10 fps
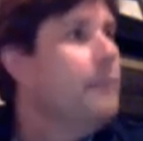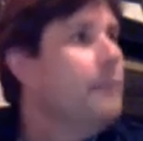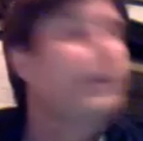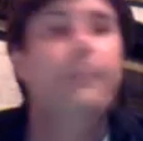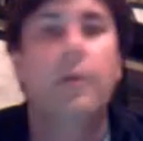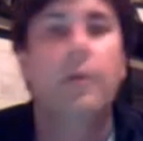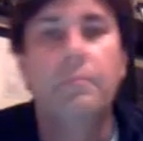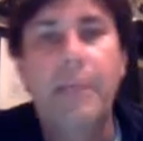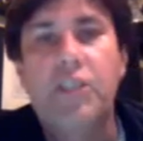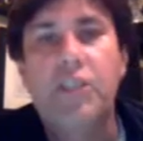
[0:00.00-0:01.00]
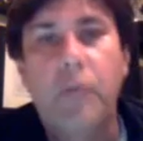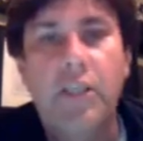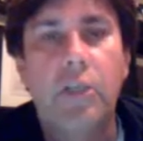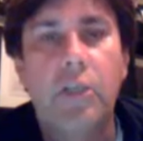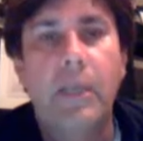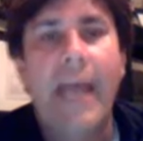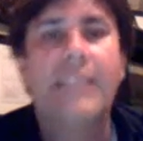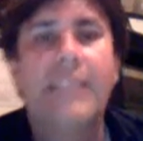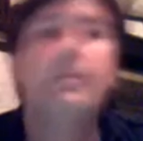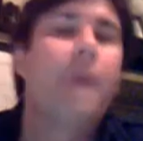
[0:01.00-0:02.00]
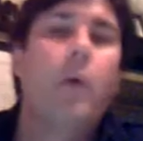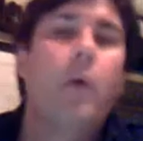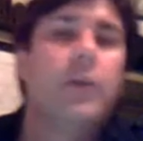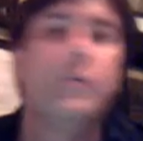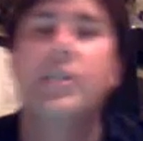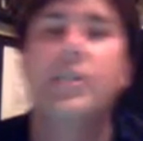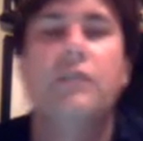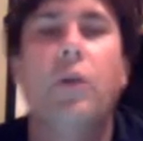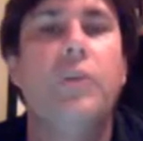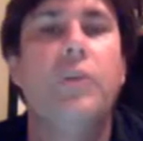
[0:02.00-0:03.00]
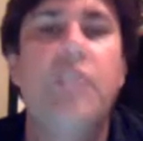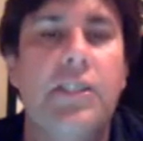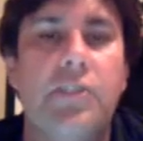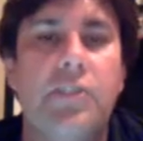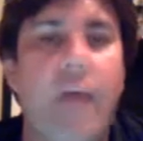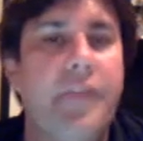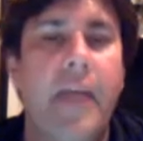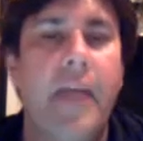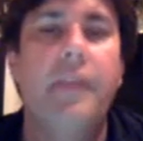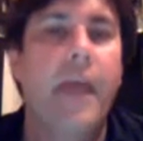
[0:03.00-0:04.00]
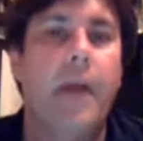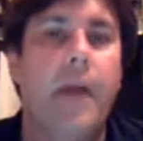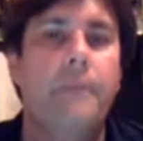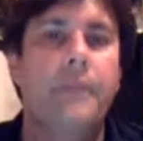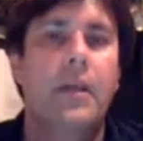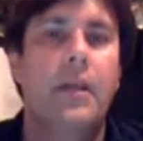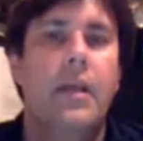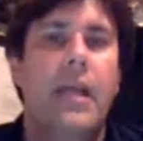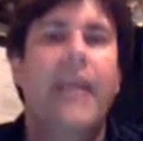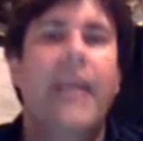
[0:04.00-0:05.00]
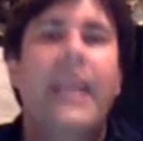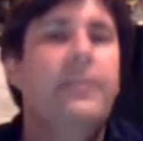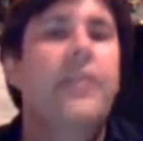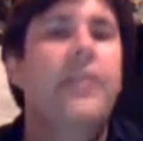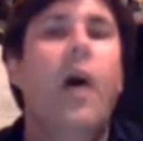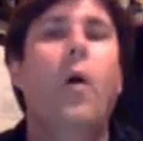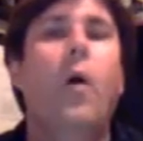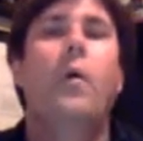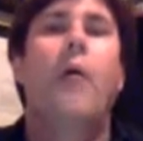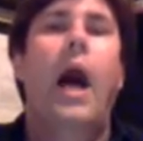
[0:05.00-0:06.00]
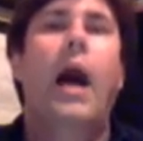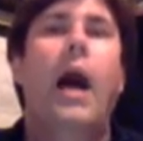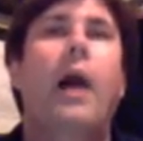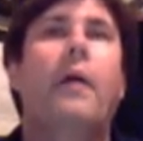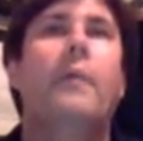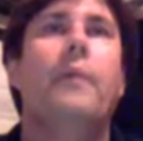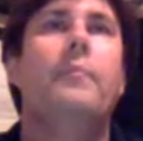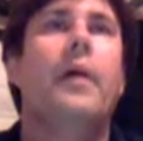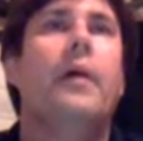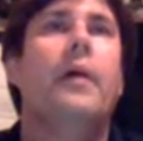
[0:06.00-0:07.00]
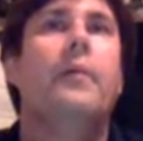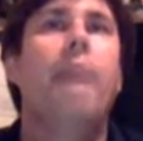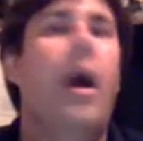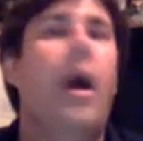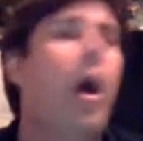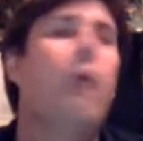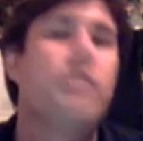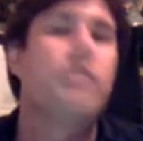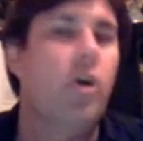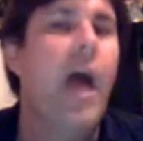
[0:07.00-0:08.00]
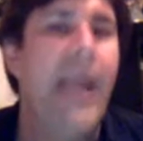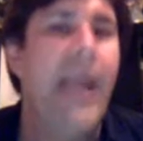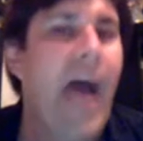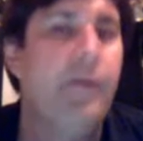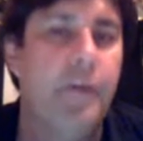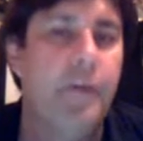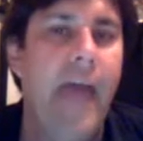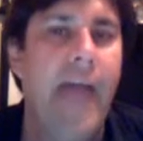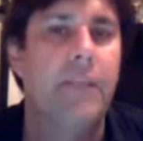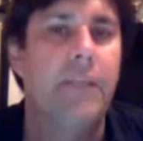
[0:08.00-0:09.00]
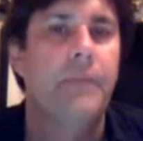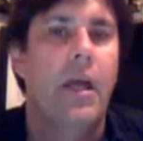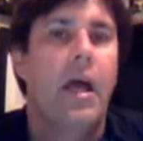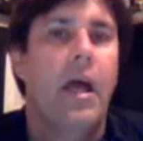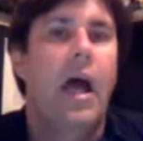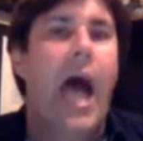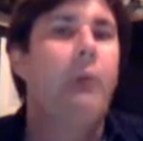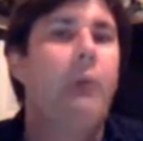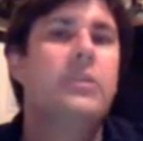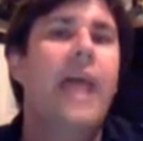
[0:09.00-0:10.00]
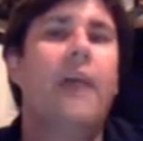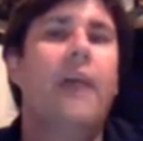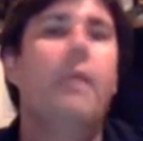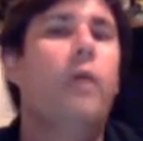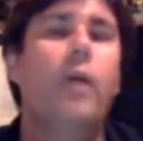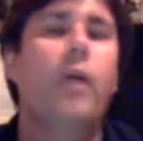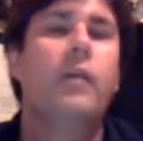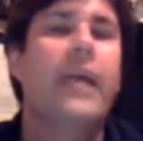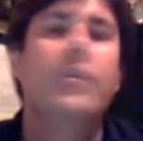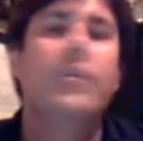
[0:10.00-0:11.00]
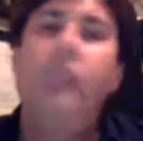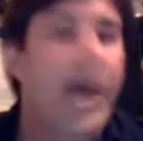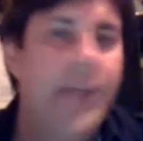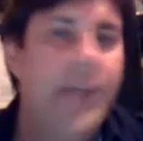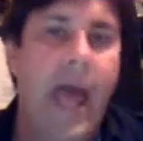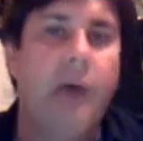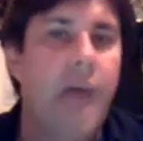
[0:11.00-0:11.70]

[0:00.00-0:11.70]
people ministering to me and asking me if I wanted to receive the Lord Jesus right then and there. And even though my heart was crying out for that, I would tell them over and over again, not now,